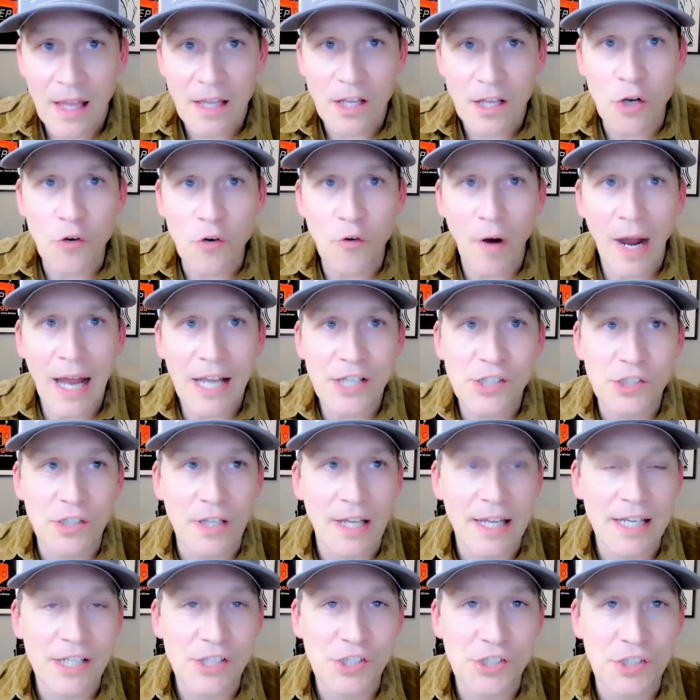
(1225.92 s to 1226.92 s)

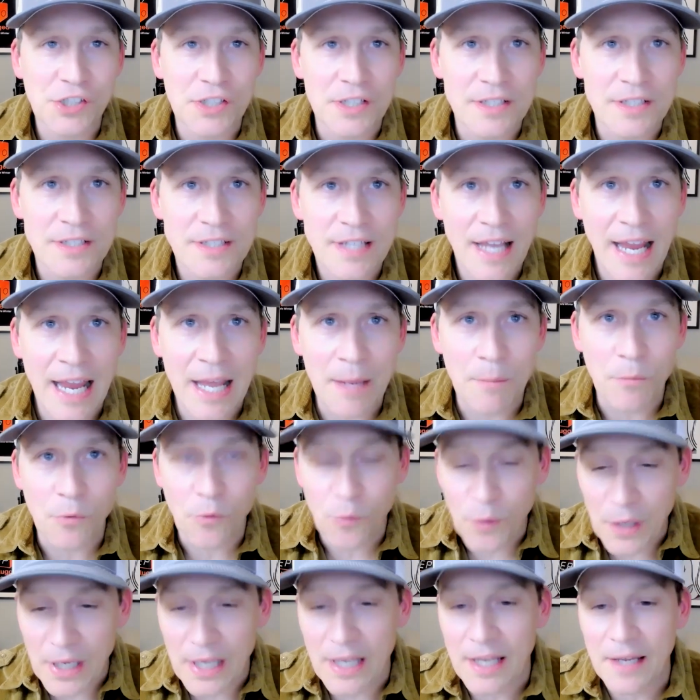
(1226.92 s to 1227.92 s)
congratulations, Anne
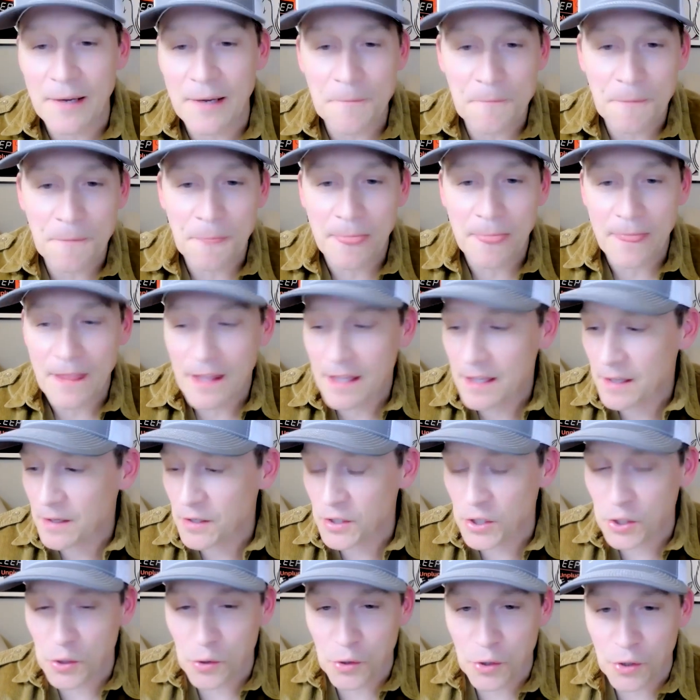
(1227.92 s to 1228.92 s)
Marie,
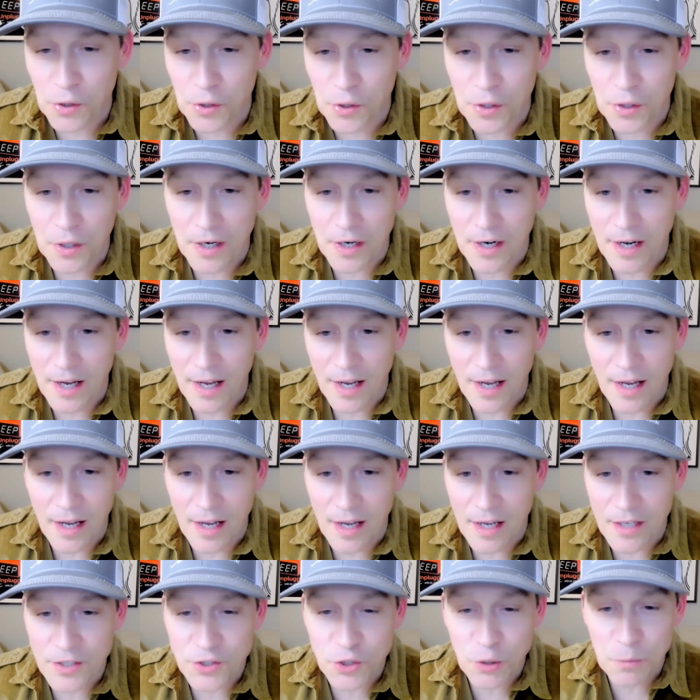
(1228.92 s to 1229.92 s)
you're
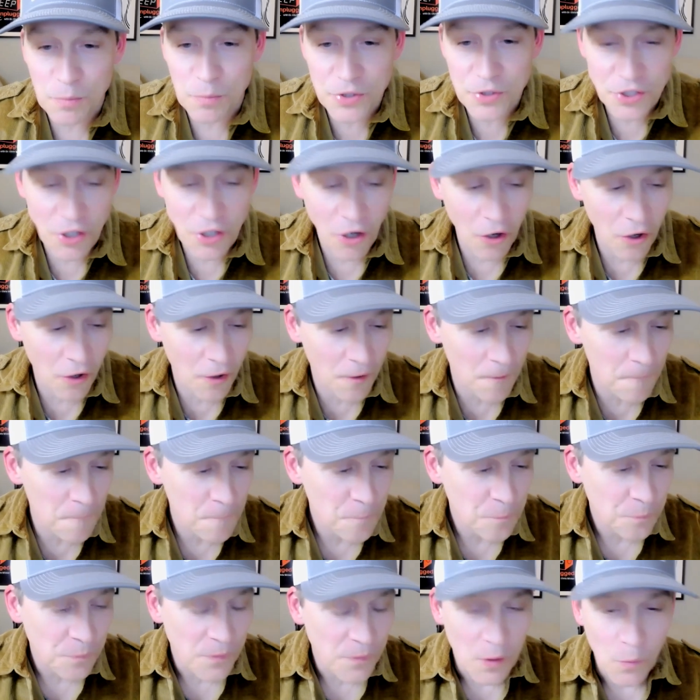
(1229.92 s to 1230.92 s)
a superstar.
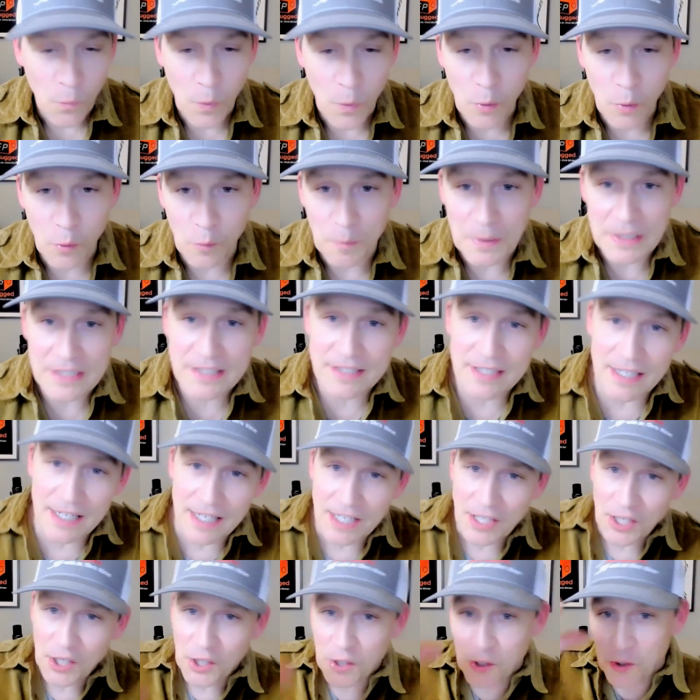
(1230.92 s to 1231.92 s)
We will be
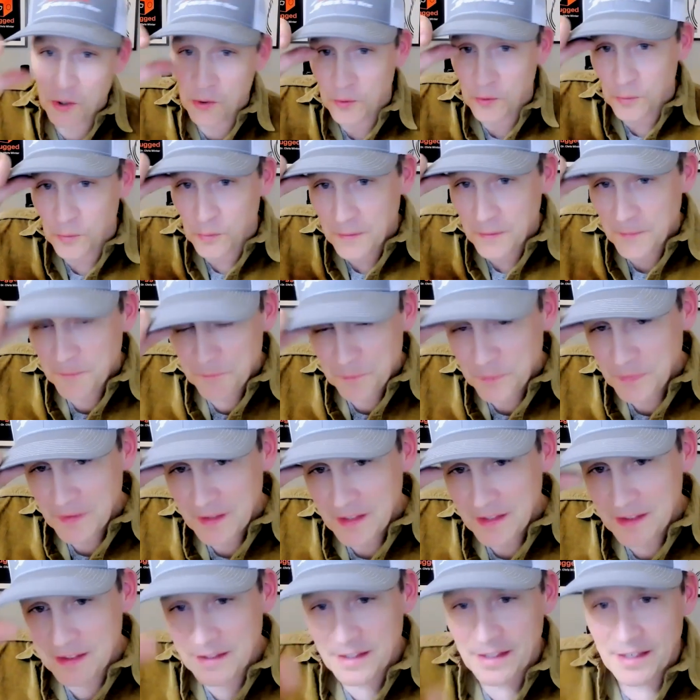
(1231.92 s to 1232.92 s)
sending you
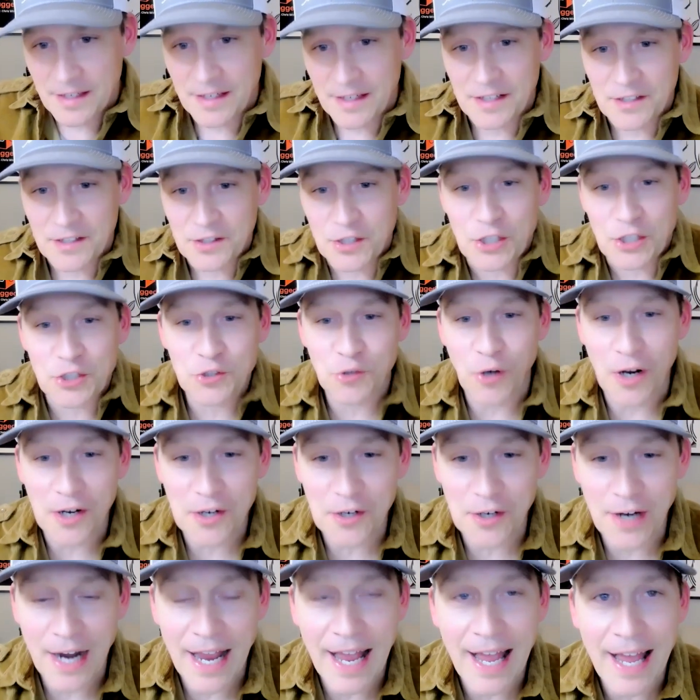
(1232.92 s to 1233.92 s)
the
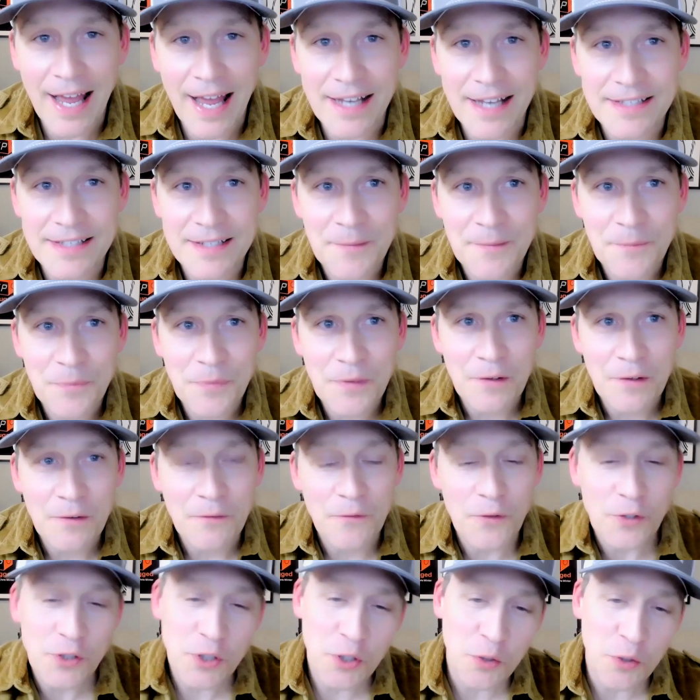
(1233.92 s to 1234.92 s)
trucker hat
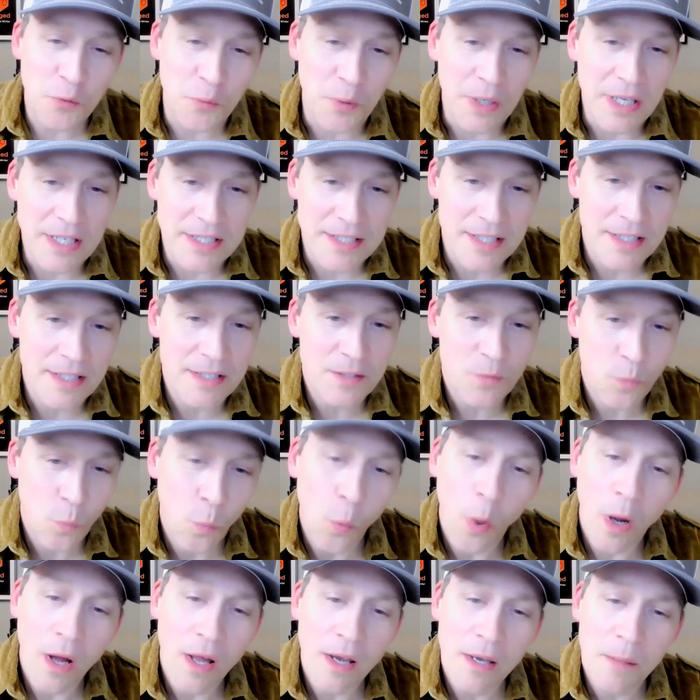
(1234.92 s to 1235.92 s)
for two reasons.
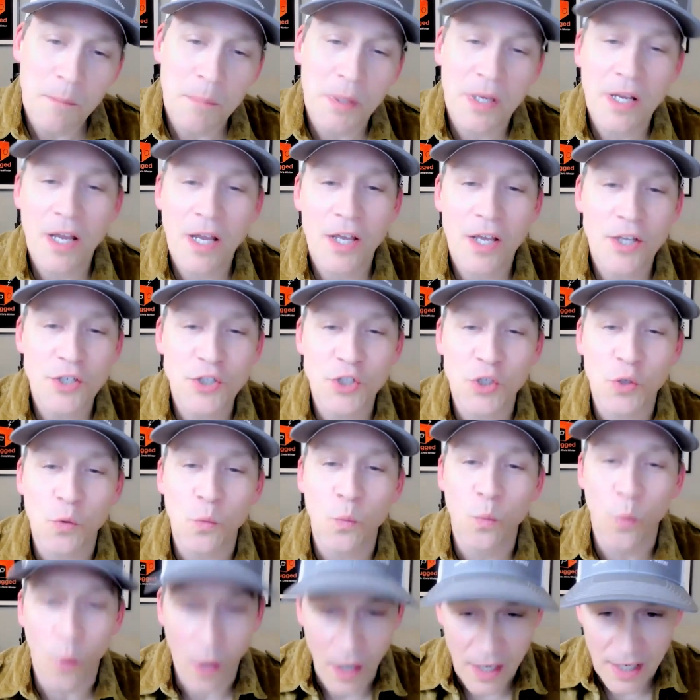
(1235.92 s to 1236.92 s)
One, because you
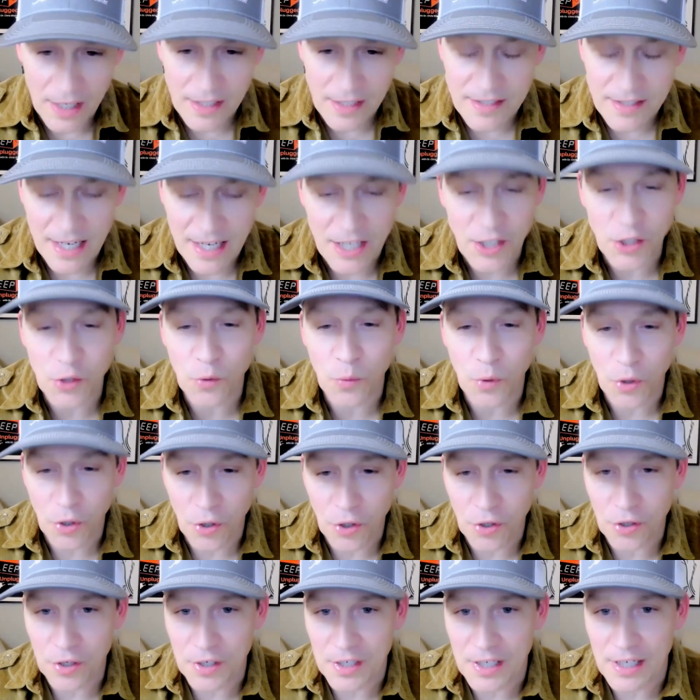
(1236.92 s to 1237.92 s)
won it and you
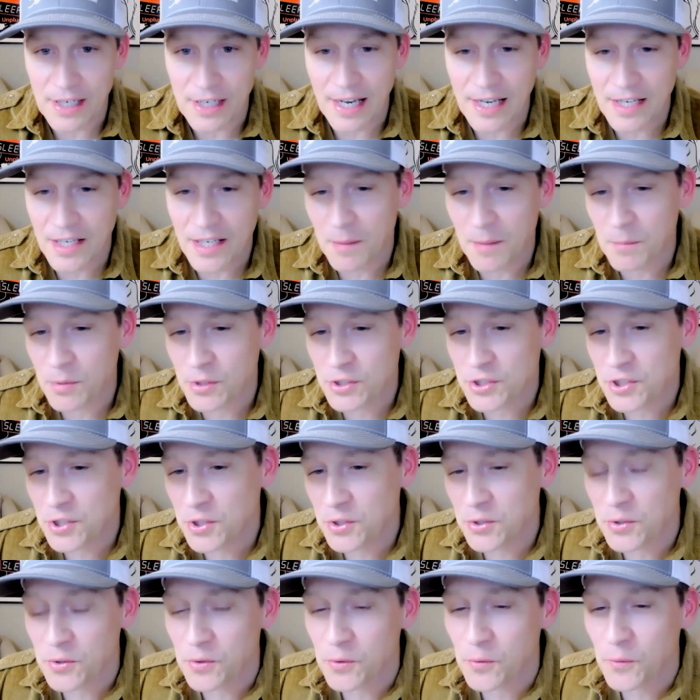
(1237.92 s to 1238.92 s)
earned it. And number
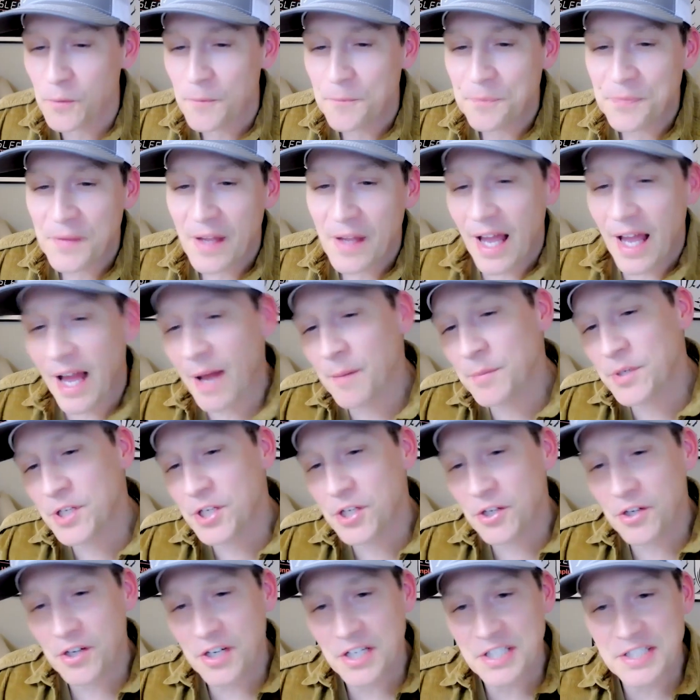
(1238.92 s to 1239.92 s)
two, I'm
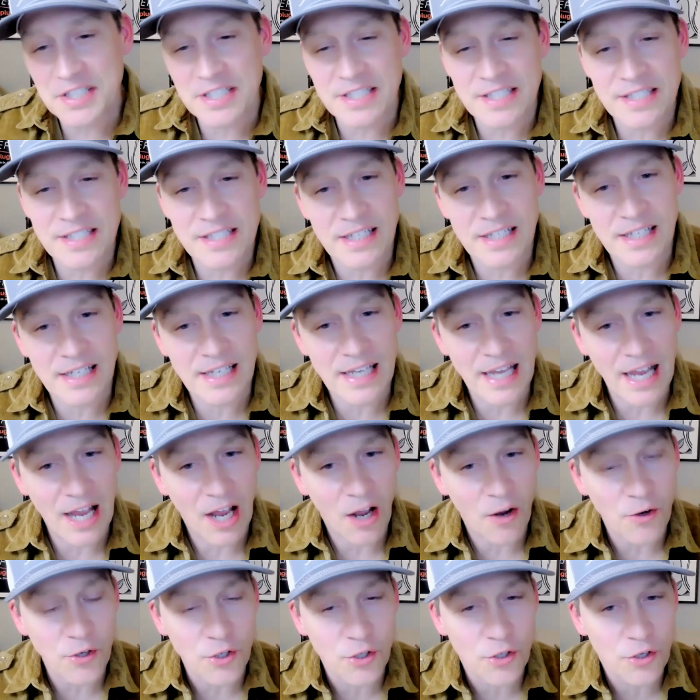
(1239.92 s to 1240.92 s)
curious to see
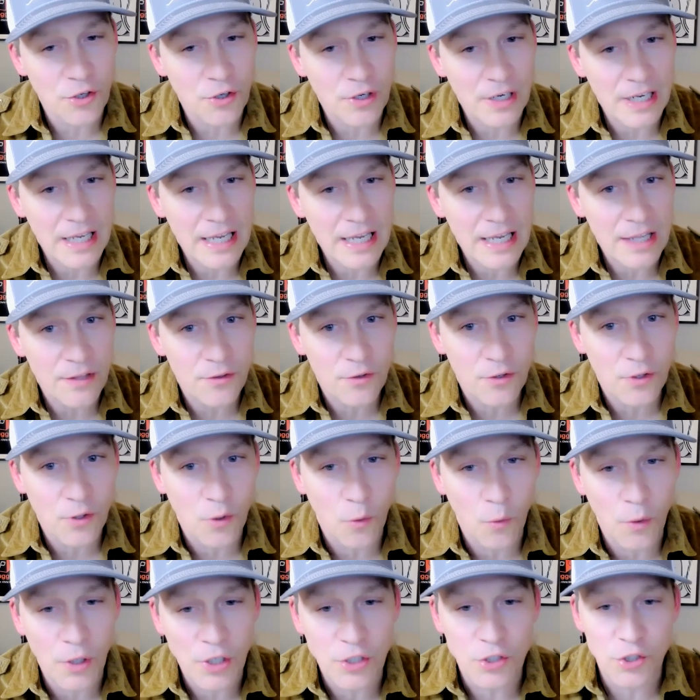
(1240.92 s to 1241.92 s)
how you're either
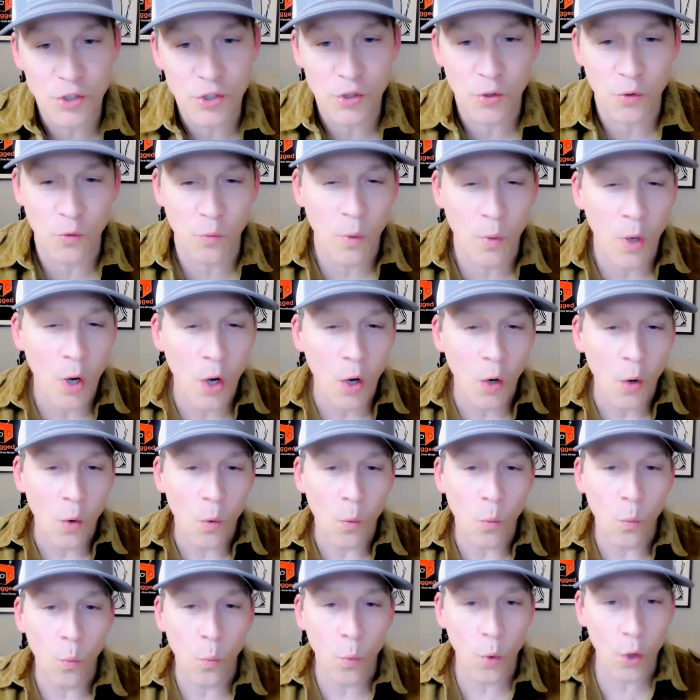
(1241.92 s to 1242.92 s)
going to
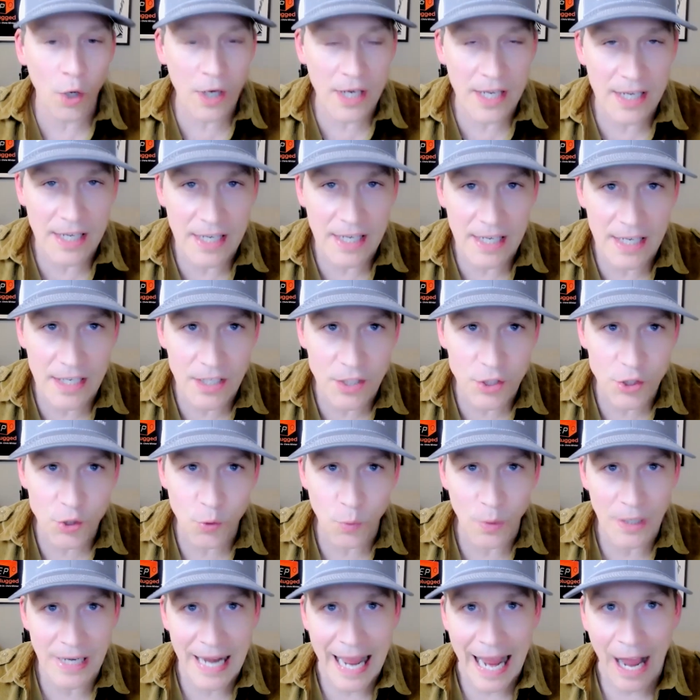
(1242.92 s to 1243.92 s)
work it
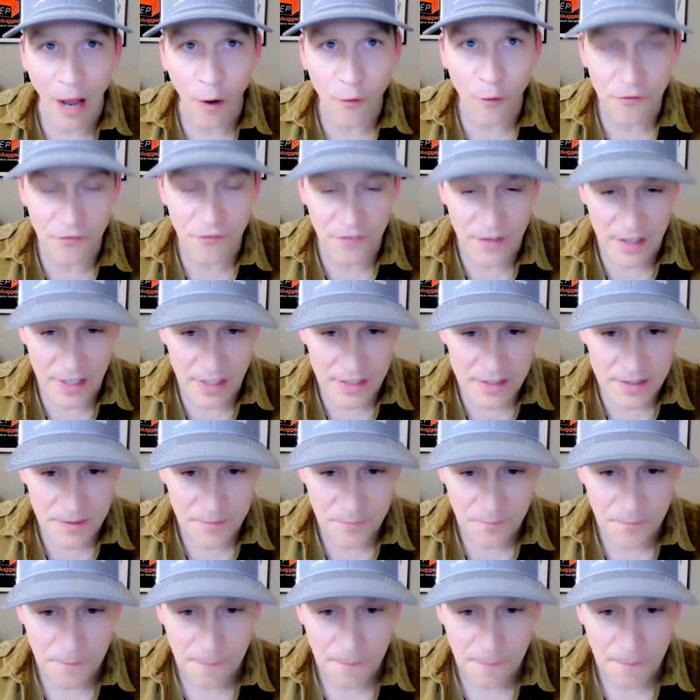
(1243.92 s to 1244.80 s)
into an outfit